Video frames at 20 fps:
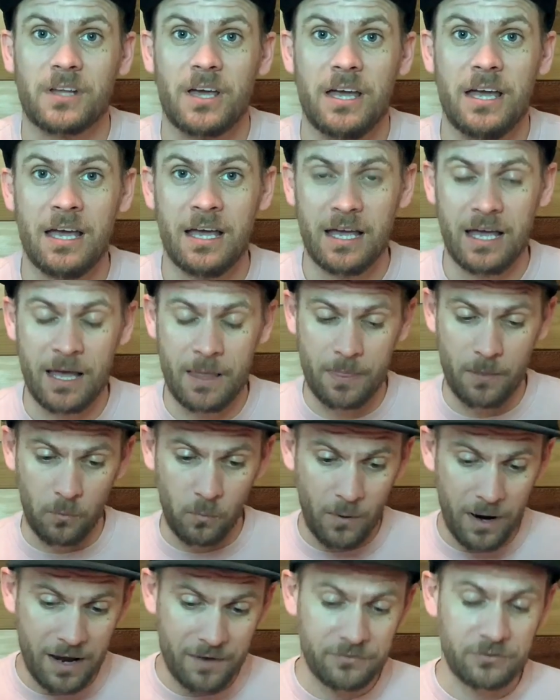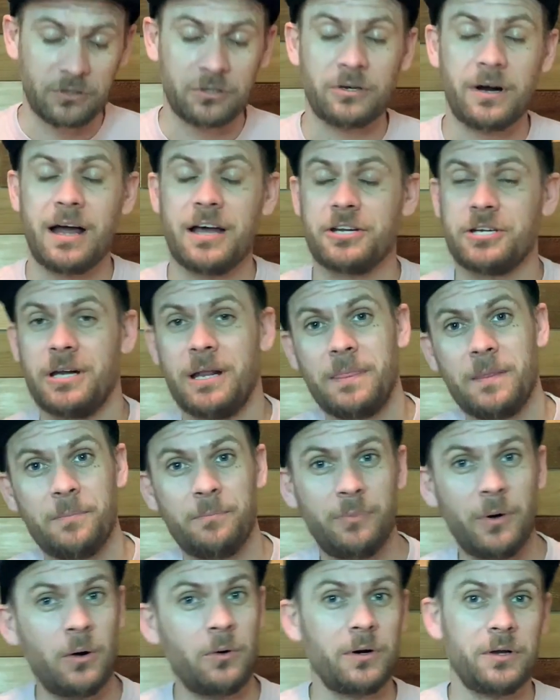And the waves are crashing, and the
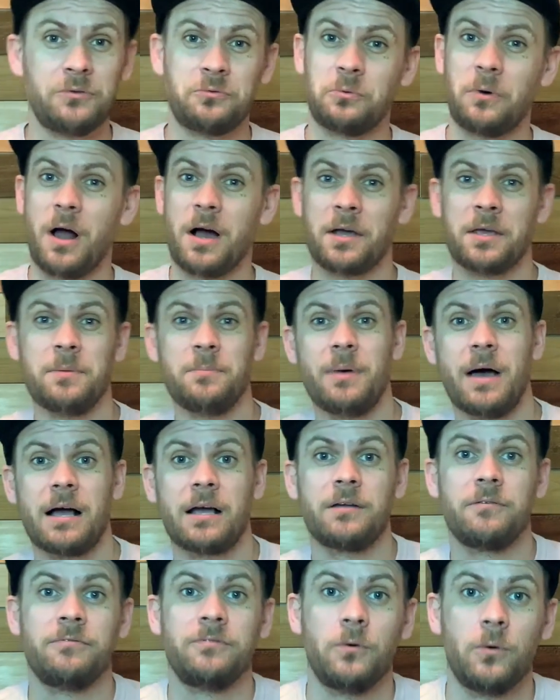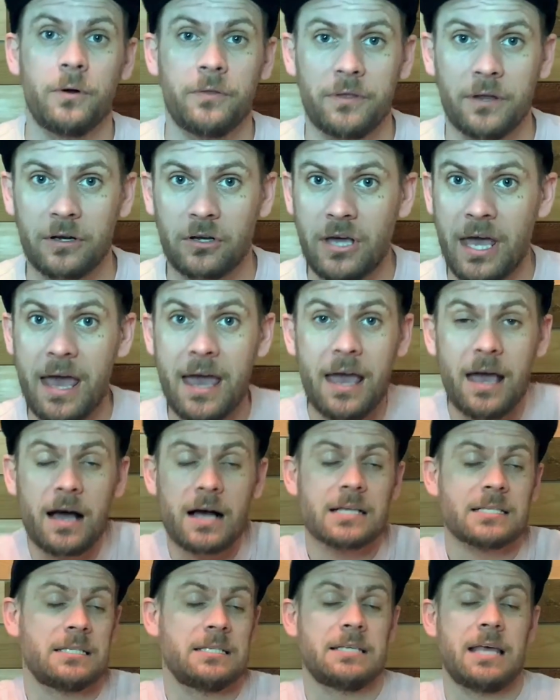boat is rocking back and forth, and
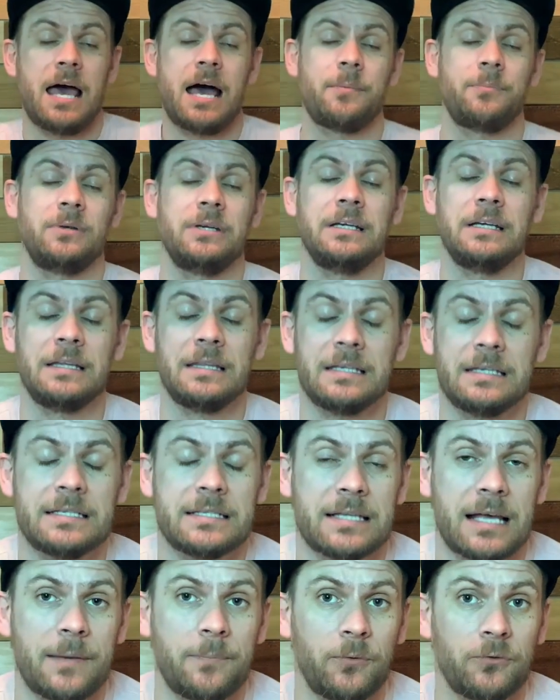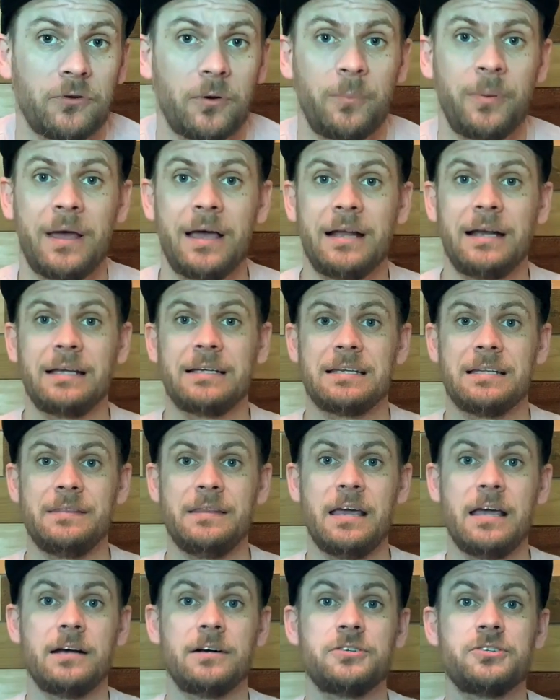chaos is happening, and the disciples are panicked, and
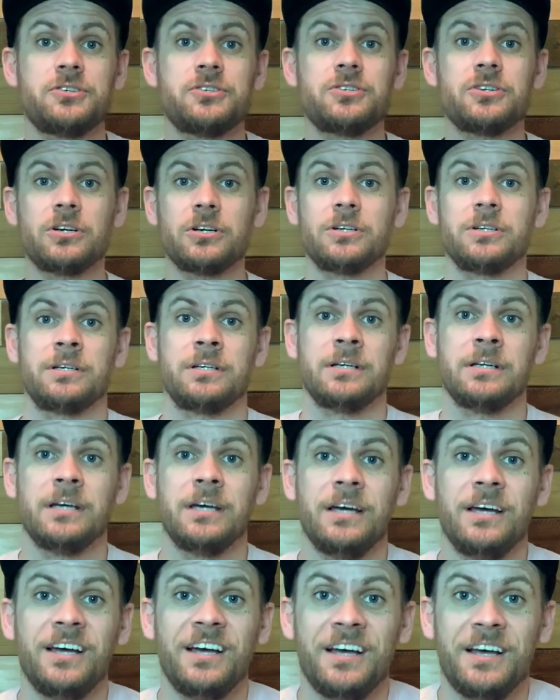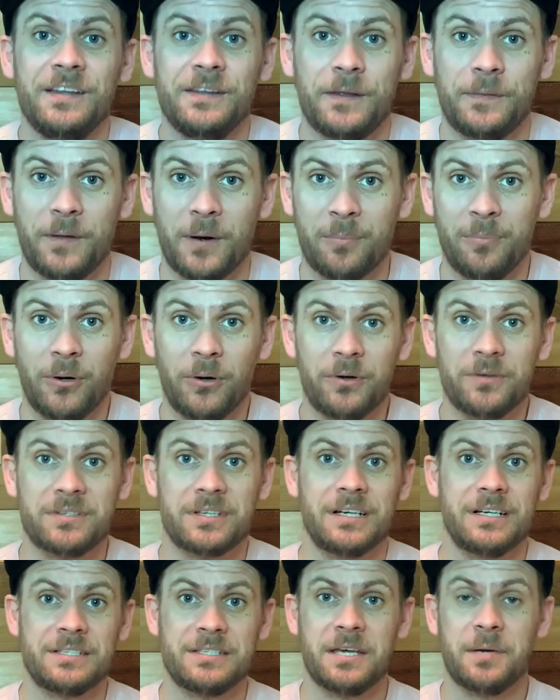they are certain that their boat is
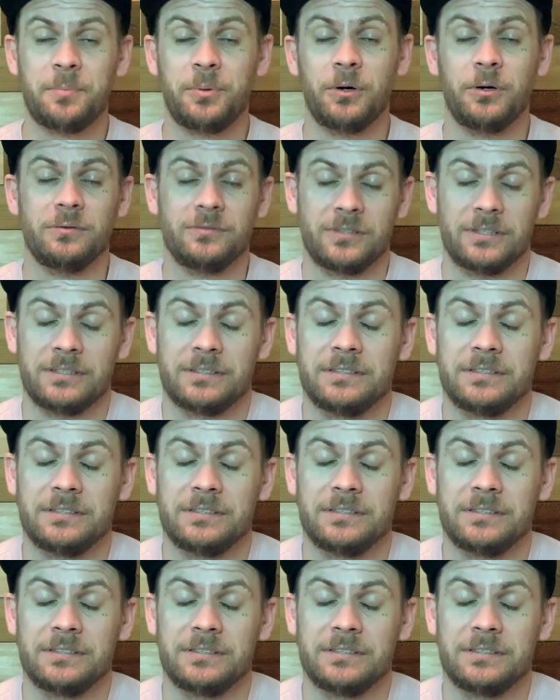going to tip over.